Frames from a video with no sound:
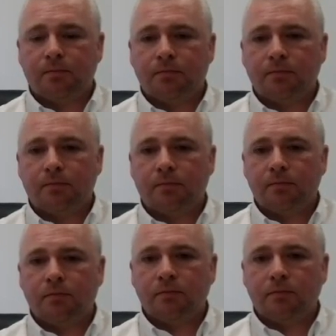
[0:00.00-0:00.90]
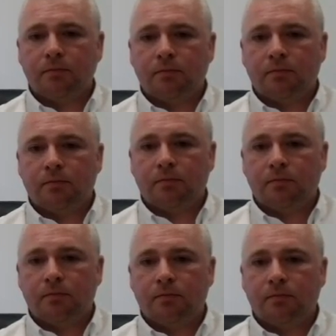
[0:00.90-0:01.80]

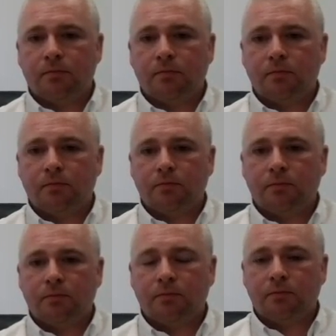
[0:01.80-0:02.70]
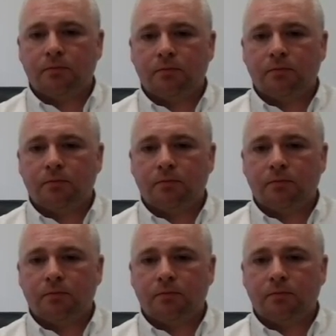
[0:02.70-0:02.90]
(not speaking)